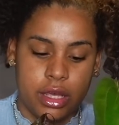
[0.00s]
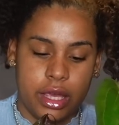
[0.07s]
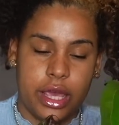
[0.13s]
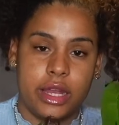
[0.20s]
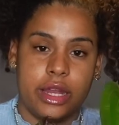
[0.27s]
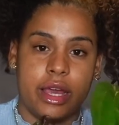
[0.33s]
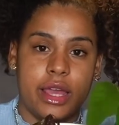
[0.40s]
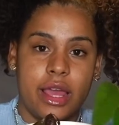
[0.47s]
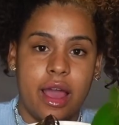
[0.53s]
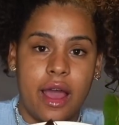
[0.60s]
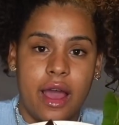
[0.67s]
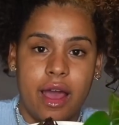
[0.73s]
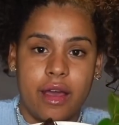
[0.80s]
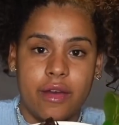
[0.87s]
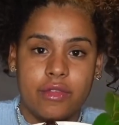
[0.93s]
And I
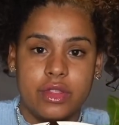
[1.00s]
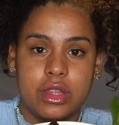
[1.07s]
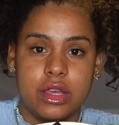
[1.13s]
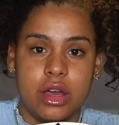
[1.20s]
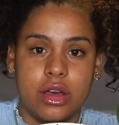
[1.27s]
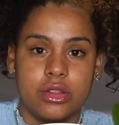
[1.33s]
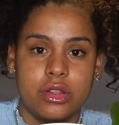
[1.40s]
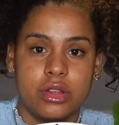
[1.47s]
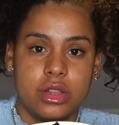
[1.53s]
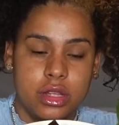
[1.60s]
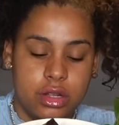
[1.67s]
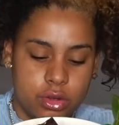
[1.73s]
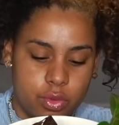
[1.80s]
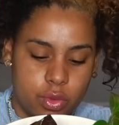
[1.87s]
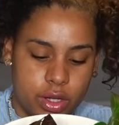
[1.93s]
have the other
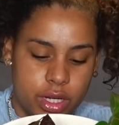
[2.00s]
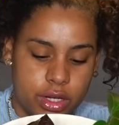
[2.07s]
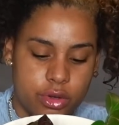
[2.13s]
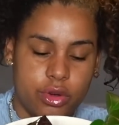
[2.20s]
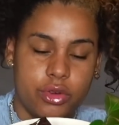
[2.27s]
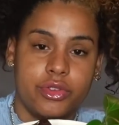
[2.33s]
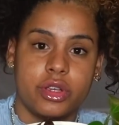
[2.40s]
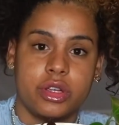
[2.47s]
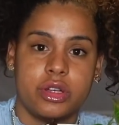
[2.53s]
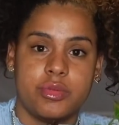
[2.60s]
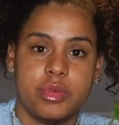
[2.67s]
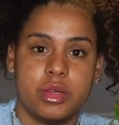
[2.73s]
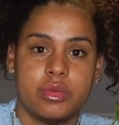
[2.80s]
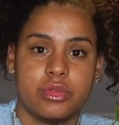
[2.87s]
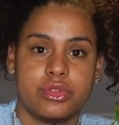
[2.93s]
little one. I don't know if you're gonna
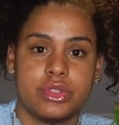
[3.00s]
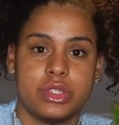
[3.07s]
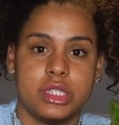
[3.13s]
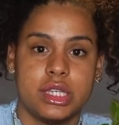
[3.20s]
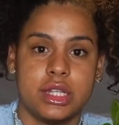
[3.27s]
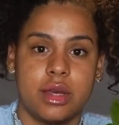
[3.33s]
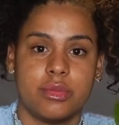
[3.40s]
be able to see it.